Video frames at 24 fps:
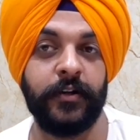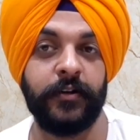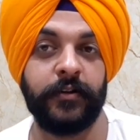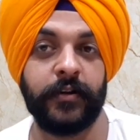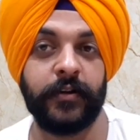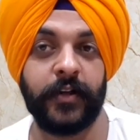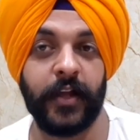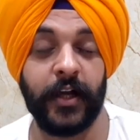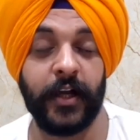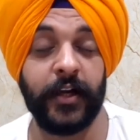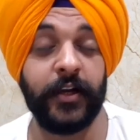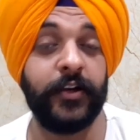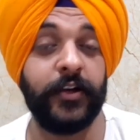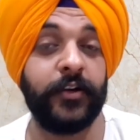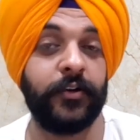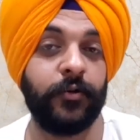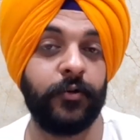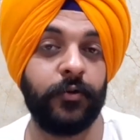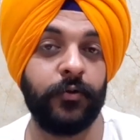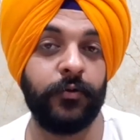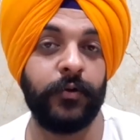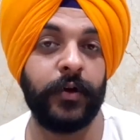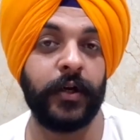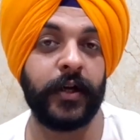then
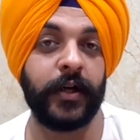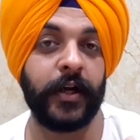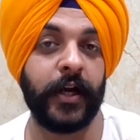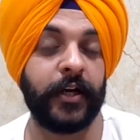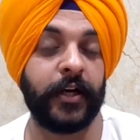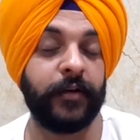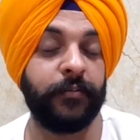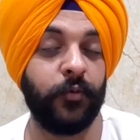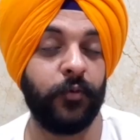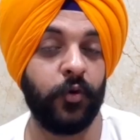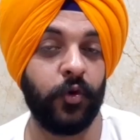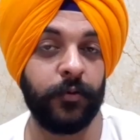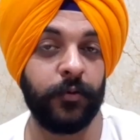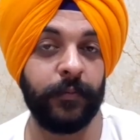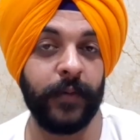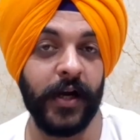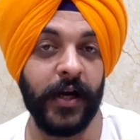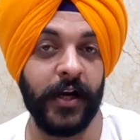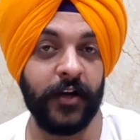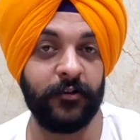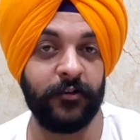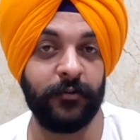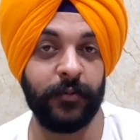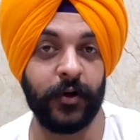you will get more bands,